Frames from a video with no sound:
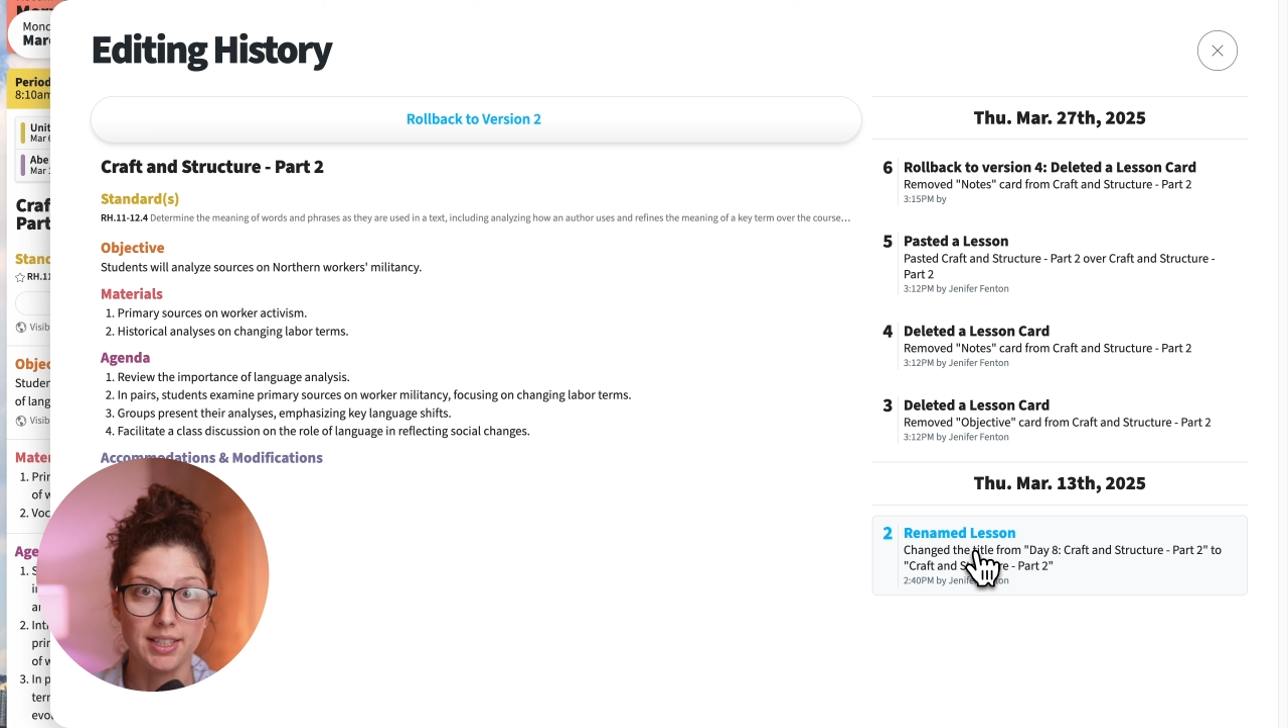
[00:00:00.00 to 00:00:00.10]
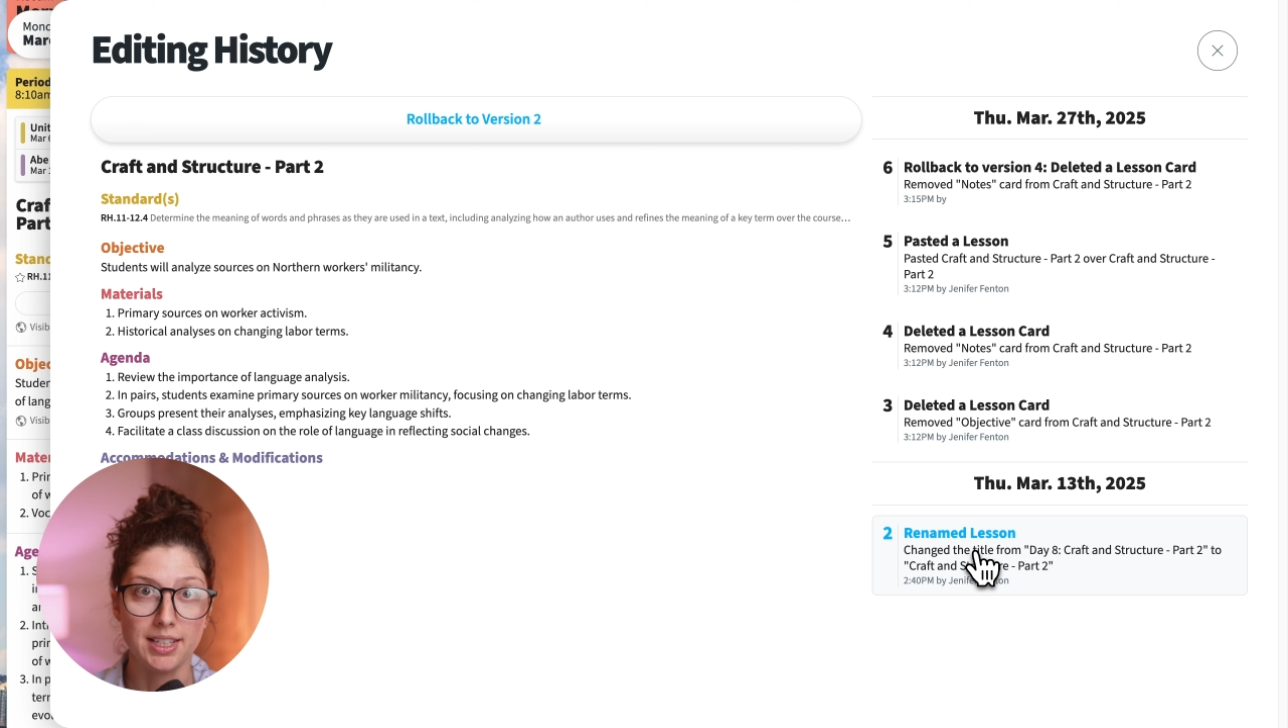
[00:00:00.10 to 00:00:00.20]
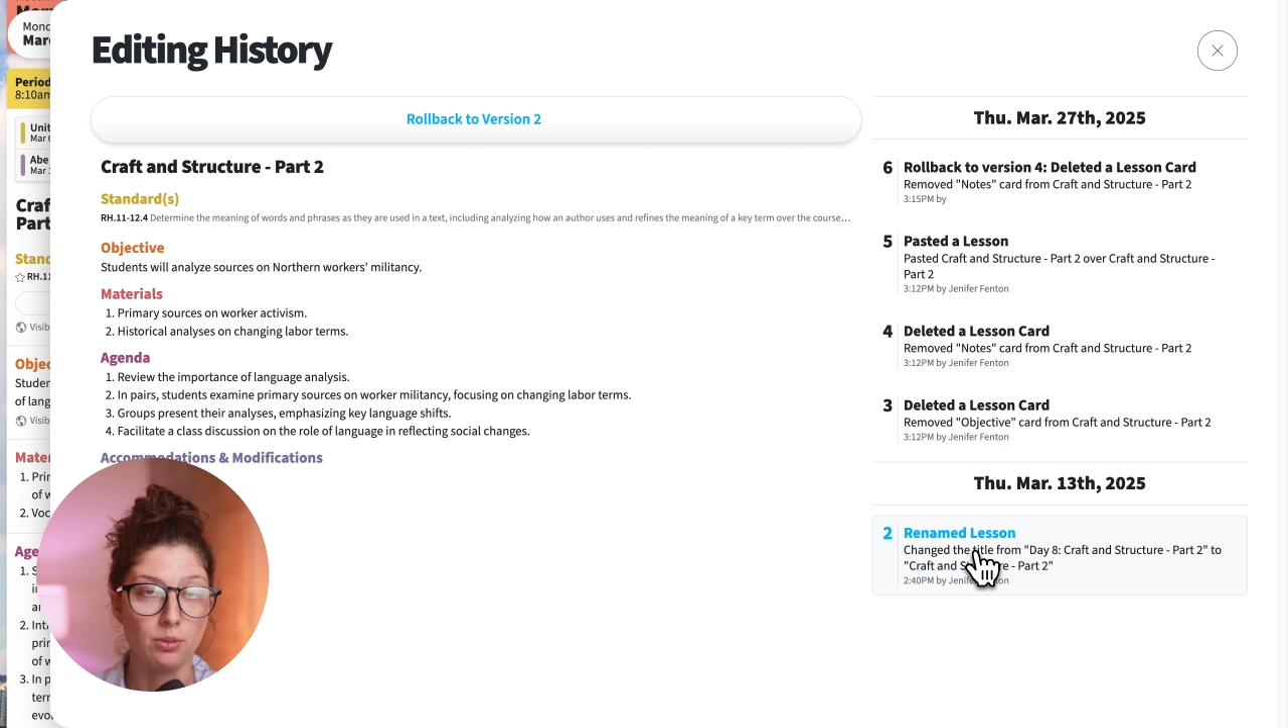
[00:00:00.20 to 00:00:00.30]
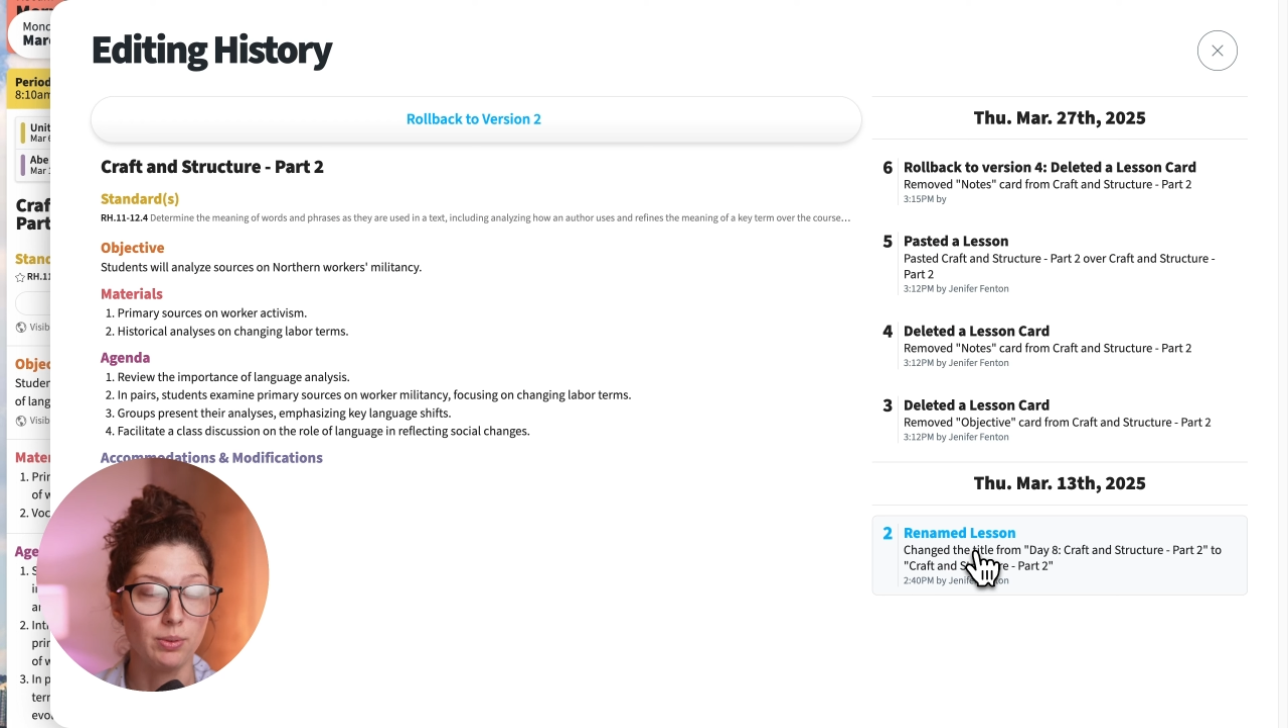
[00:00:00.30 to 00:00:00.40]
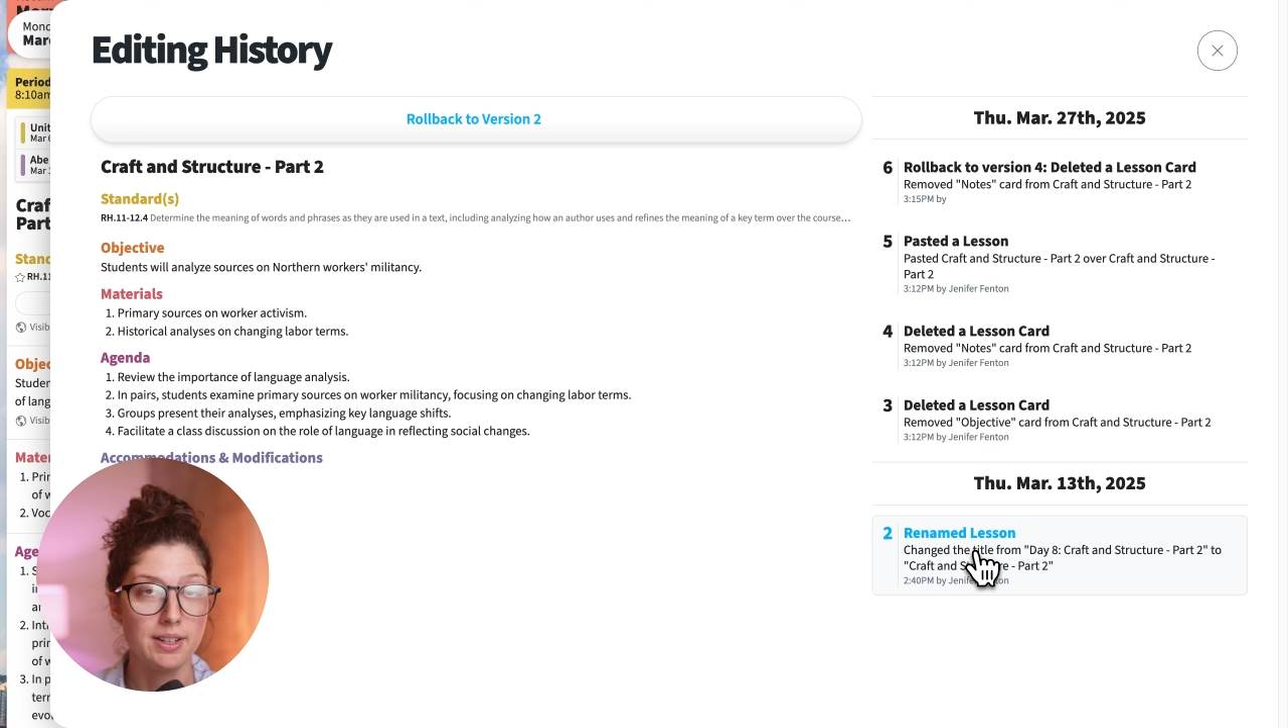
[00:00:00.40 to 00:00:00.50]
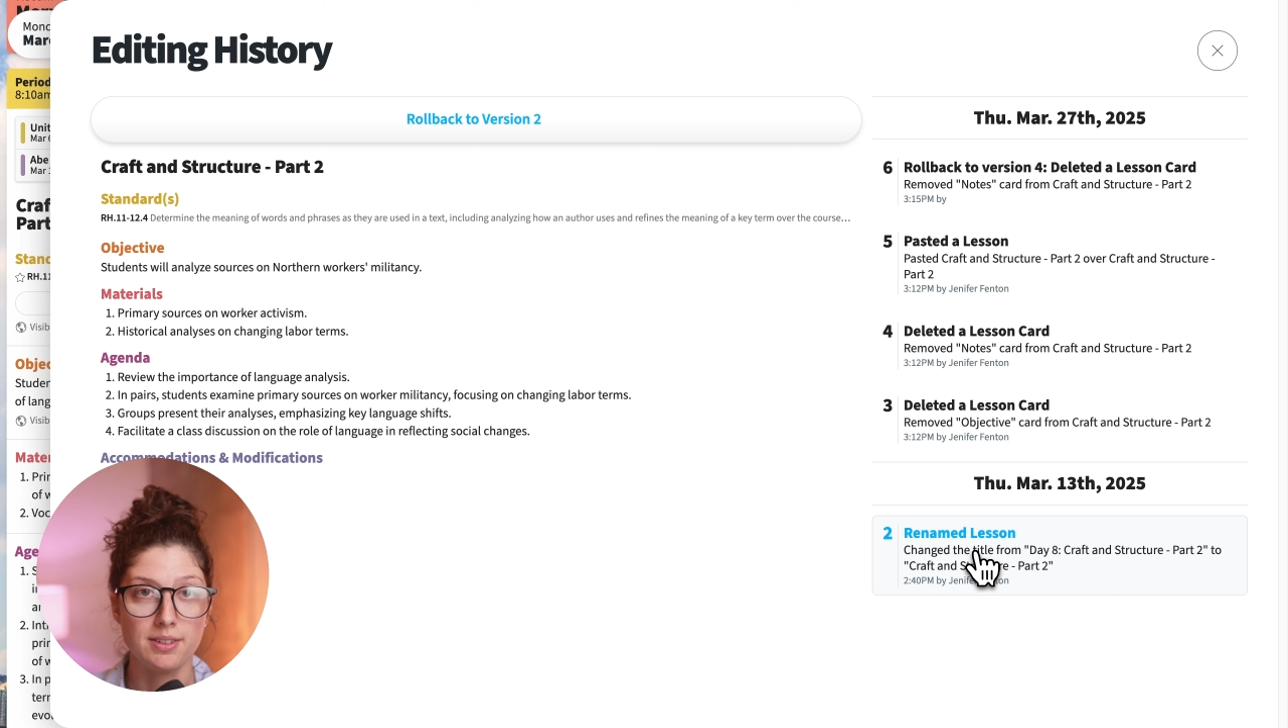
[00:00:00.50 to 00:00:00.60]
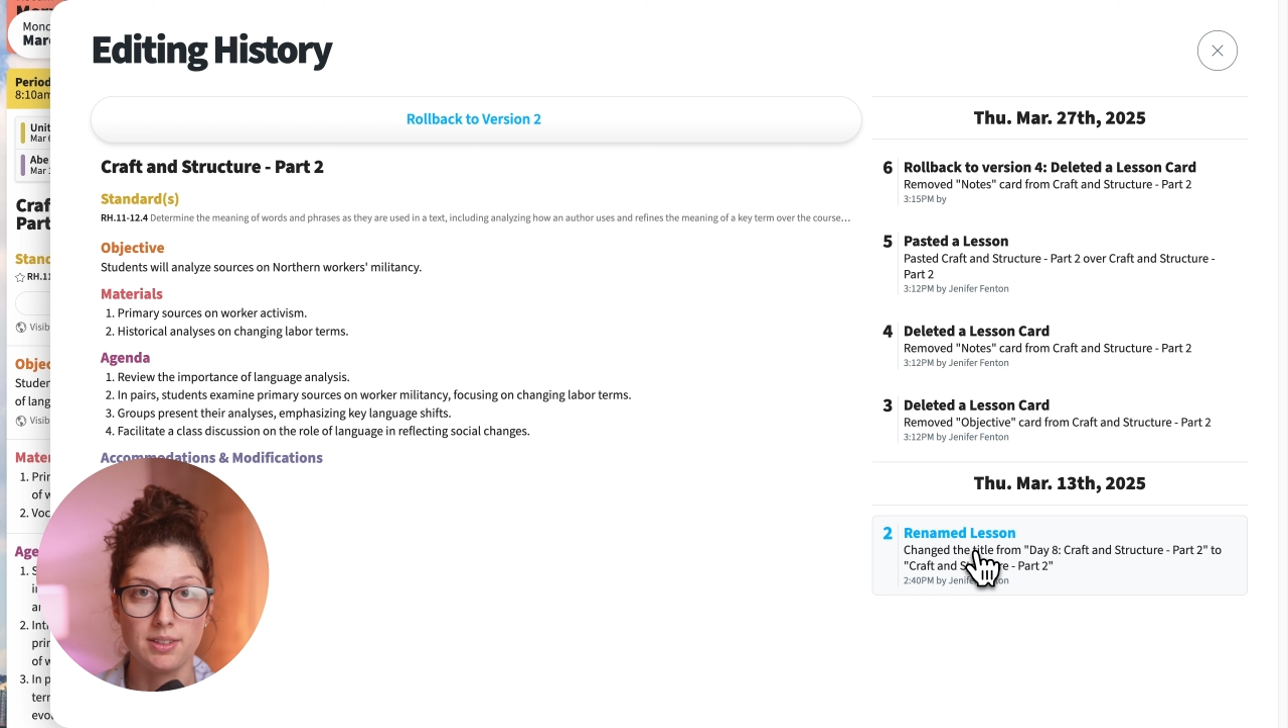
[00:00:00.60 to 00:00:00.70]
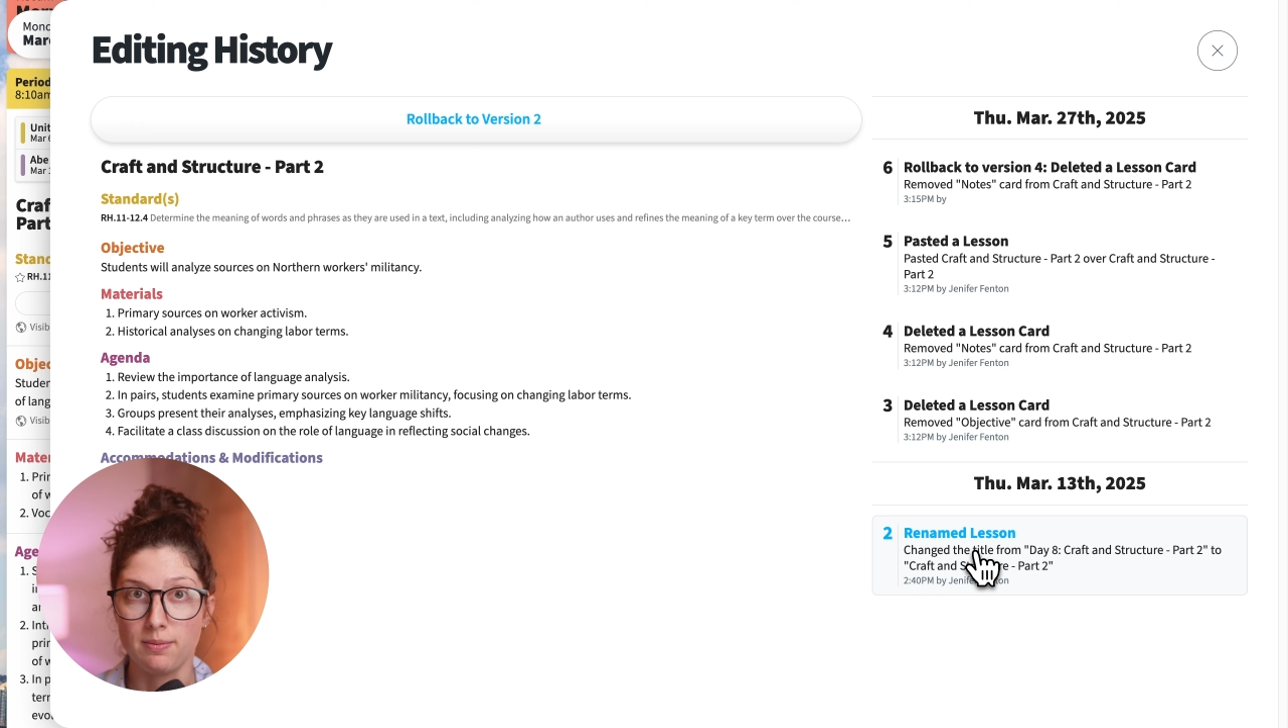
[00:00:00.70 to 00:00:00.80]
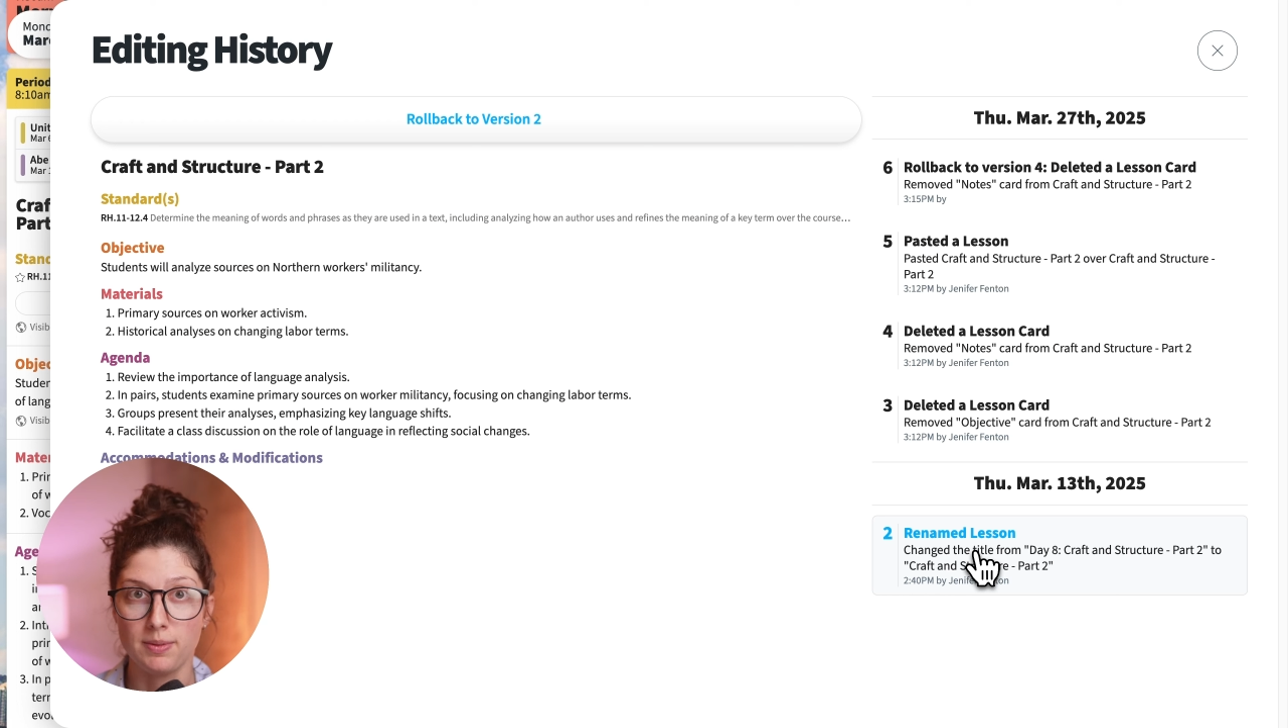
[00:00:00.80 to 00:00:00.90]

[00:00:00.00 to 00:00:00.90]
get rid of some